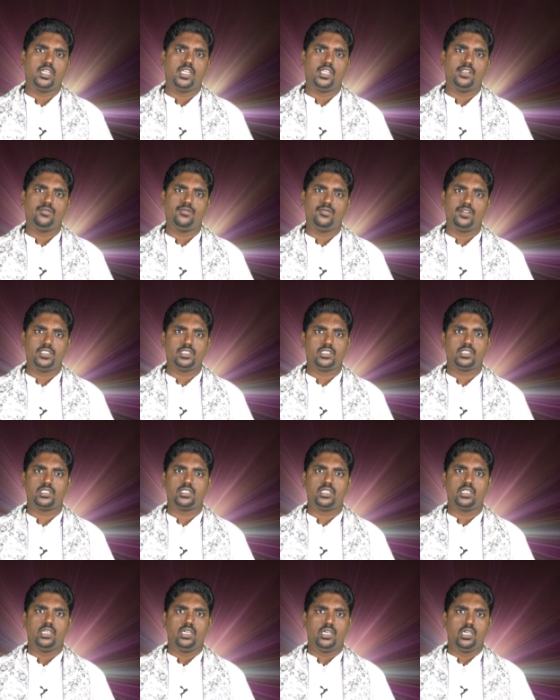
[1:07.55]
in which
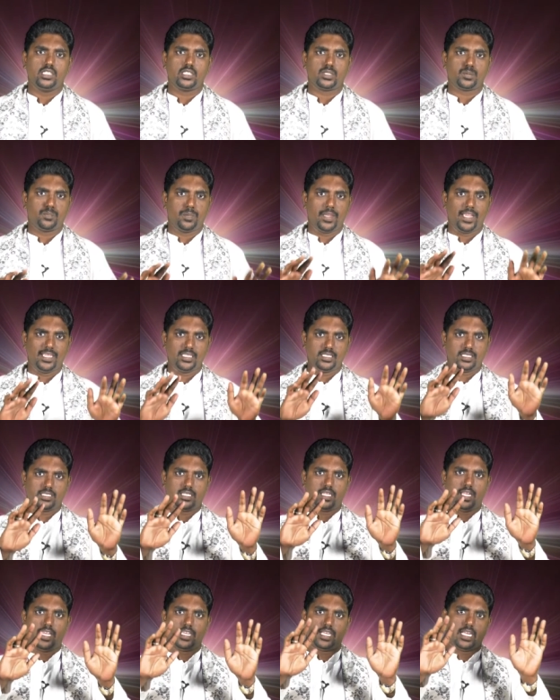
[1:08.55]
a space
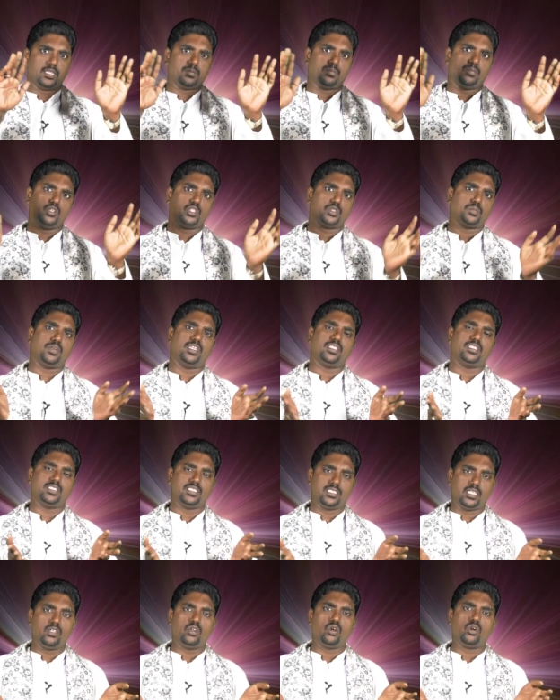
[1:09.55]
like atmosphere, the
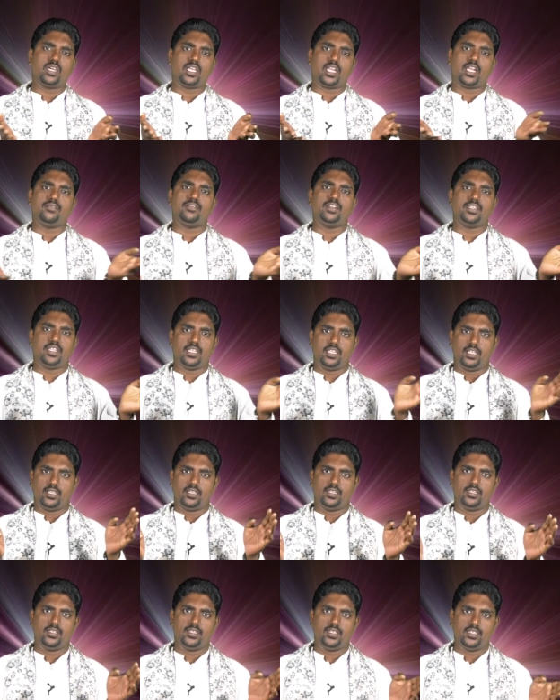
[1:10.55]
zero gravity
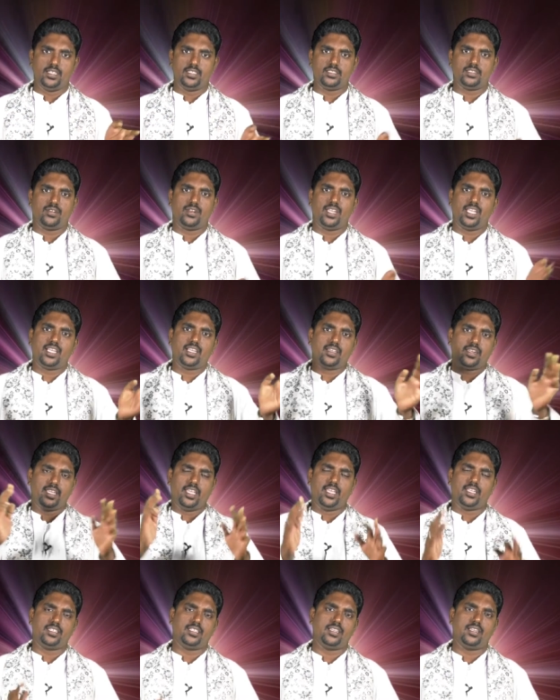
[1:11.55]
is
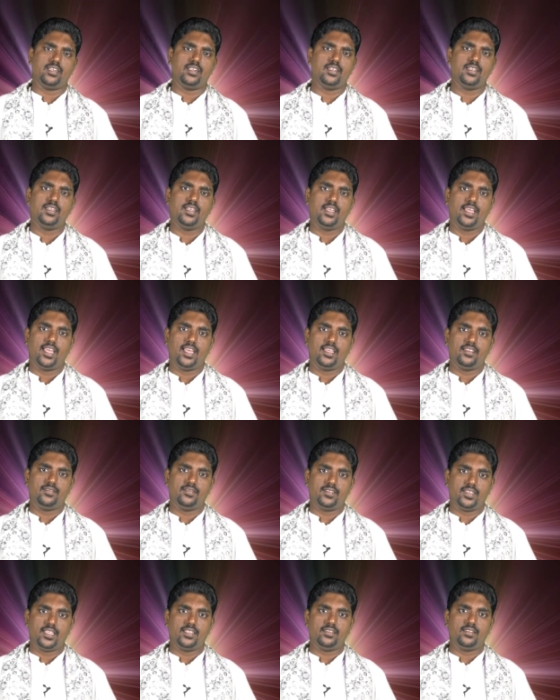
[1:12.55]
recreated,
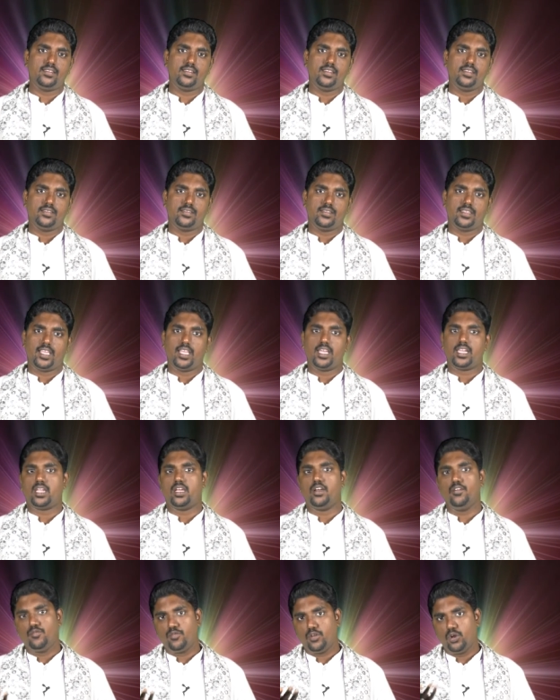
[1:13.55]
and then they are
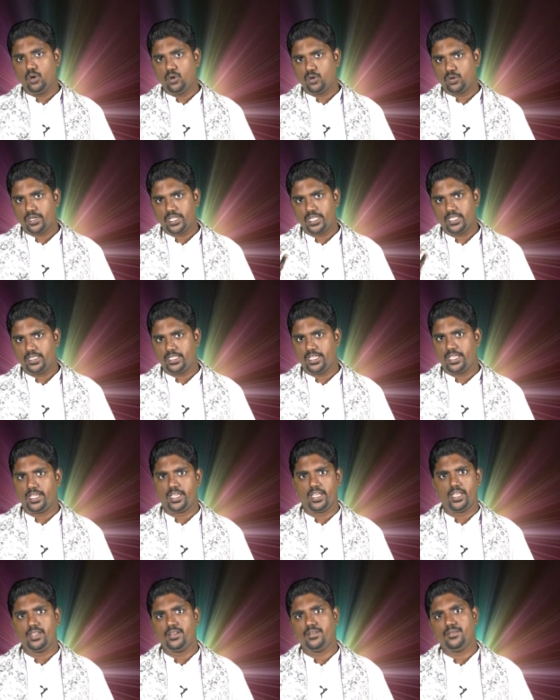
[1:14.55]
afloat in the
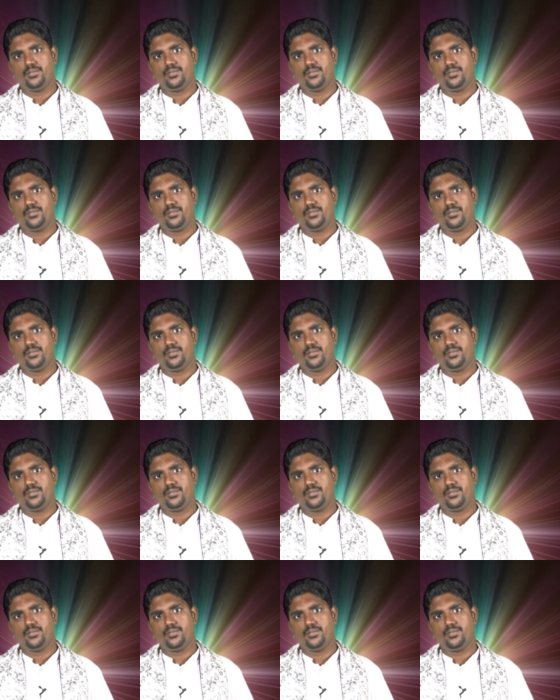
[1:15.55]
air.